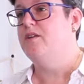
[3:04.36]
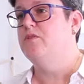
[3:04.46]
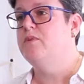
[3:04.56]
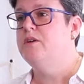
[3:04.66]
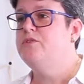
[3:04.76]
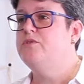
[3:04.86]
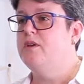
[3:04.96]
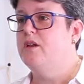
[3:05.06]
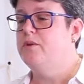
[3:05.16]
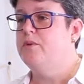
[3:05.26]
and you want to
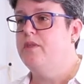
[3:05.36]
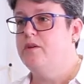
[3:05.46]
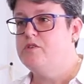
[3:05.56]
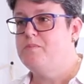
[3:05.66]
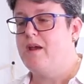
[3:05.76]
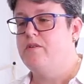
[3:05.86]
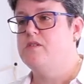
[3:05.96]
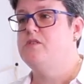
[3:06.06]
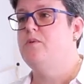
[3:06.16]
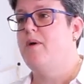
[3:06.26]
include those
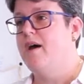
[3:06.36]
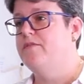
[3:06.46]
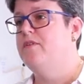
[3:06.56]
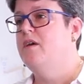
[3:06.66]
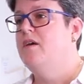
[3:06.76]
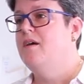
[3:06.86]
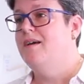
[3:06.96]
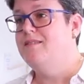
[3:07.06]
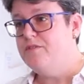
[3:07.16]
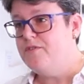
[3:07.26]
parents who have
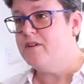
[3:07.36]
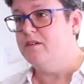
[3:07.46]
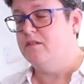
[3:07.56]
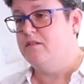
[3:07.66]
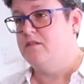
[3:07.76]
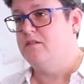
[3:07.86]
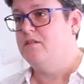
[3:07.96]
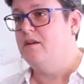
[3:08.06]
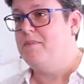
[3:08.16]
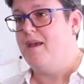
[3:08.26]
a difficult
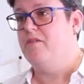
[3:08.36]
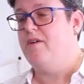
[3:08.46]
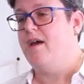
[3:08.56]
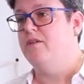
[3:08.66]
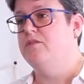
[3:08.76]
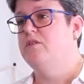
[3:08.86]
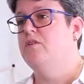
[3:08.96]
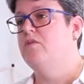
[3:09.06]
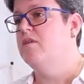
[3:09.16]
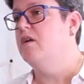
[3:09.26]
background
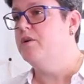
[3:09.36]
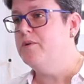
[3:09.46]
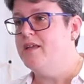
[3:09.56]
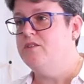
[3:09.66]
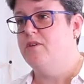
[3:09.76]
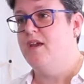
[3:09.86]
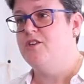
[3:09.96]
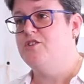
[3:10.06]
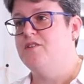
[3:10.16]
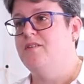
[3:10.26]
or a low
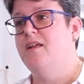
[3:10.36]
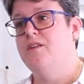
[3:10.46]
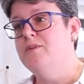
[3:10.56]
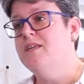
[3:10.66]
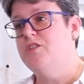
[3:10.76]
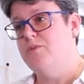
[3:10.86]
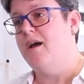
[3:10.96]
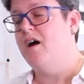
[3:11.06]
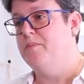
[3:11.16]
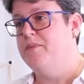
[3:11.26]
education, then you need to
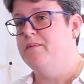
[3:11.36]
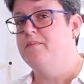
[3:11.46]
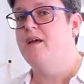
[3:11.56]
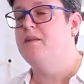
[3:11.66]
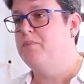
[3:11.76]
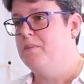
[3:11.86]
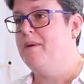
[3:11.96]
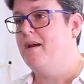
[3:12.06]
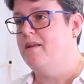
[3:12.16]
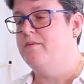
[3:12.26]
help them and
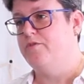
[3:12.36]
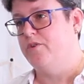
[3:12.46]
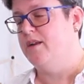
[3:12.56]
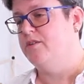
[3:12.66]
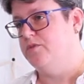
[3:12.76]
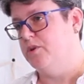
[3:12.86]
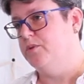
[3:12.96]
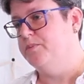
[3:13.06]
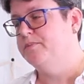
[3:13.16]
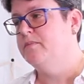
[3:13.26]
prepare them for that
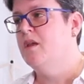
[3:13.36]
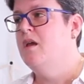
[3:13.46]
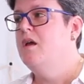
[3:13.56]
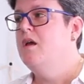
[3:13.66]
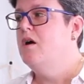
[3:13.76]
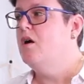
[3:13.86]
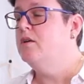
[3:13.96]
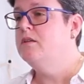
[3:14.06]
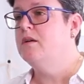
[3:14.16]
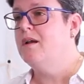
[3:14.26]
role.
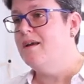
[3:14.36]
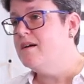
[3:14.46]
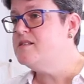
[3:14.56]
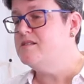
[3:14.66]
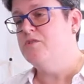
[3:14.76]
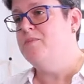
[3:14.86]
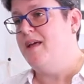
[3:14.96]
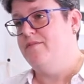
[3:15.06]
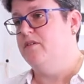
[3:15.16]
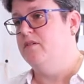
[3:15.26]
On classroom
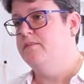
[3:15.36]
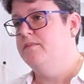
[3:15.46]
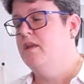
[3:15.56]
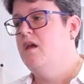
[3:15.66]
level,